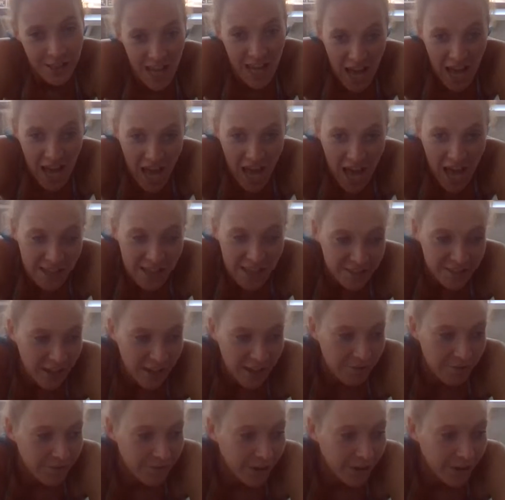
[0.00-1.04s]
Yeah,
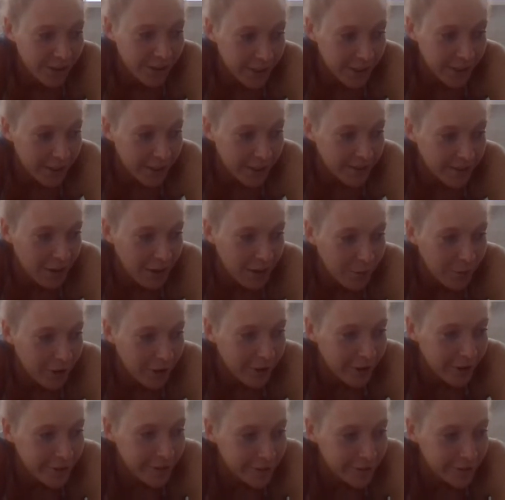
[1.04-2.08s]
skin fungus. That
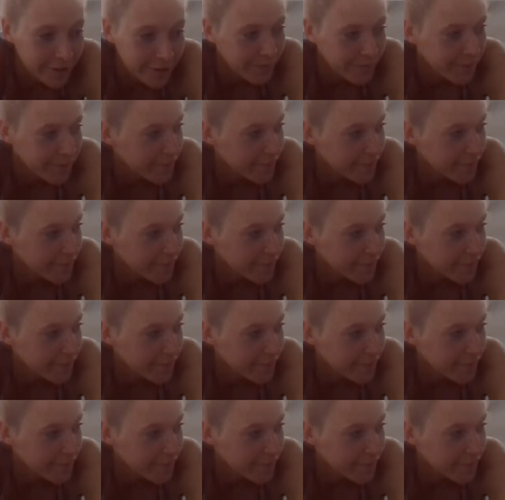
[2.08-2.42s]
works.